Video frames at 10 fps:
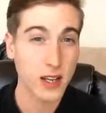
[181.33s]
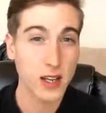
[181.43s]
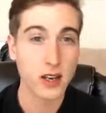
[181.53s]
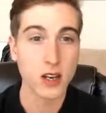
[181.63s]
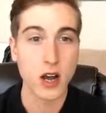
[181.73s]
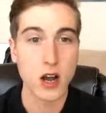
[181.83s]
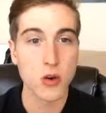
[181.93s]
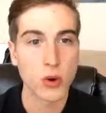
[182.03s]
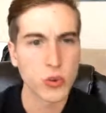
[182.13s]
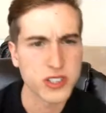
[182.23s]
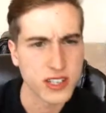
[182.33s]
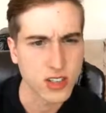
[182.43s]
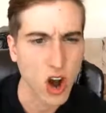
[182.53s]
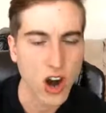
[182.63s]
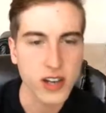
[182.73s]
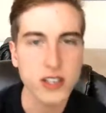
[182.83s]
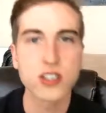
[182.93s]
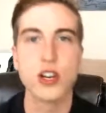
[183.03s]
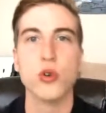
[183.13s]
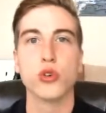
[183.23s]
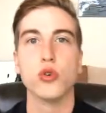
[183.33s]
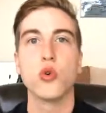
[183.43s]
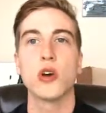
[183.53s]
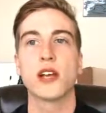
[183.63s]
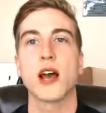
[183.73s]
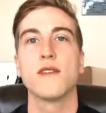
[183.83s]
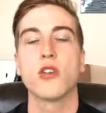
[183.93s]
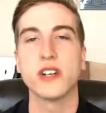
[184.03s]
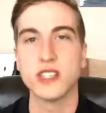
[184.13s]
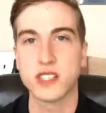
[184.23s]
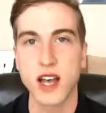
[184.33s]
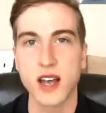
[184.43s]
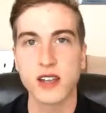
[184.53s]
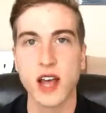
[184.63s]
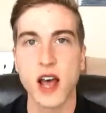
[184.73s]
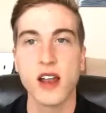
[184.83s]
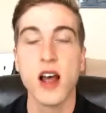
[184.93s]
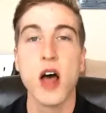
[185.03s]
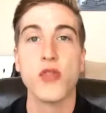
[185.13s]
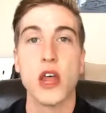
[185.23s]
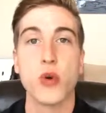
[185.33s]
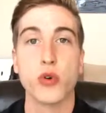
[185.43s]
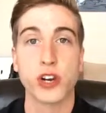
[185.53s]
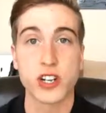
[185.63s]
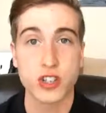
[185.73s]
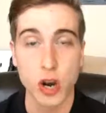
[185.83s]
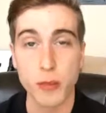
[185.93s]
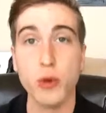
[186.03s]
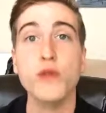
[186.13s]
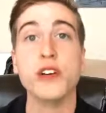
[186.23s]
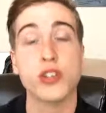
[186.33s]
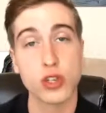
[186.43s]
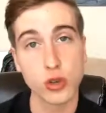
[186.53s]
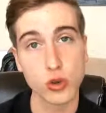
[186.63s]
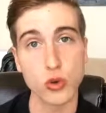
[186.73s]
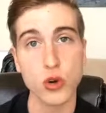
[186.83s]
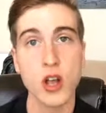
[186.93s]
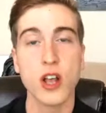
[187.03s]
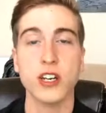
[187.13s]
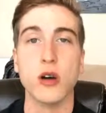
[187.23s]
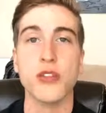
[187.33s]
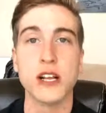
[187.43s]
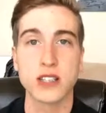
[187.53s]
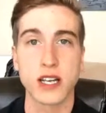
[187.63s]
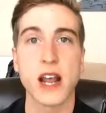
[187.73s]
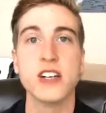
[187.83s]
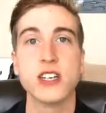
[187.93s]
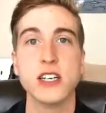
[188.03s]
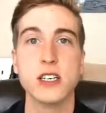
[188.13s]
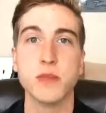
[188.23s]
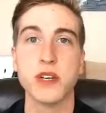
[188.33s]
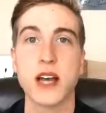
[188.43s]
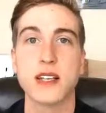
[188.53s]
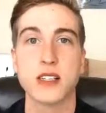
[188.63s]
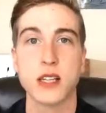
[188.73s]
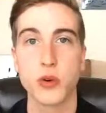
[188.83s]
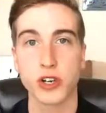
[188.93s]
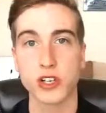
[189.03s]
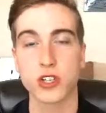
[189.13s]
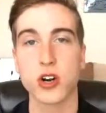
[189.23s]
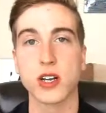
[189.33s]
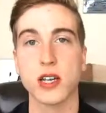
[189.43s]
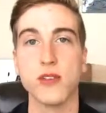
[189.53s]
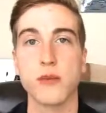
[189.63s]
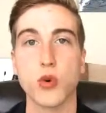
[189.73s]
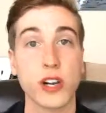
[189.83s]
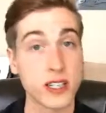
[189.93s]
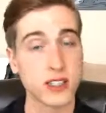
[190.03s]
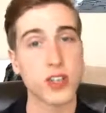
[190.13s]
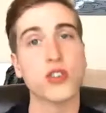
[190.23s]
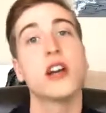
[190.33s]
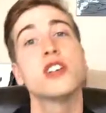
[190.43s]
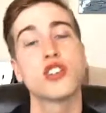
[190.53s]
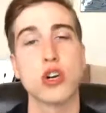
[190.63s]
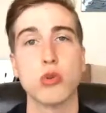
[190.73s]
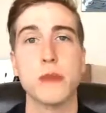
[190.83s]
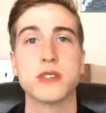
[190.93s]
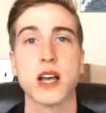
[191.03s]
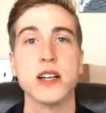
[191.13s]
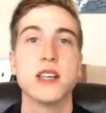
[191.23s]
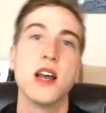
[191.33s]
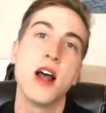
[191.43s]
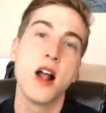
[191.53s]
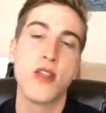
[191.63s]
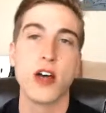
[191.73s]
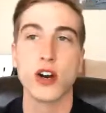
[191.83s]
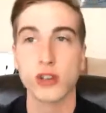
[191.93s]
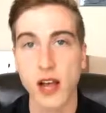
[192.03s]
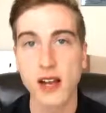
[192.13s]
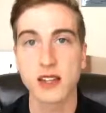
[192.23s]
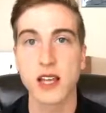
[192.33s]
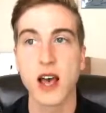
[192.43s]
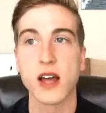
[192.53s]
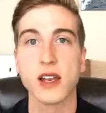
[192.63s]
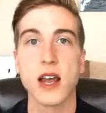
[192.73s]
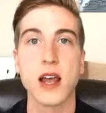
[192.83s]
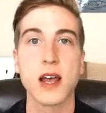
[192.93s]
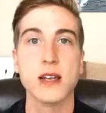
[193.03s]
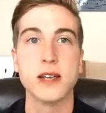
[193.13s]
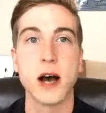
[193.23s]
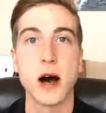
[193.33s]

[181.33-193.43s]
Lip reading: in when was this, August, Google had kind of already said that they were going to start moving to, things like HTTPS, and they were going to start giving more consideration to websites that are like that. And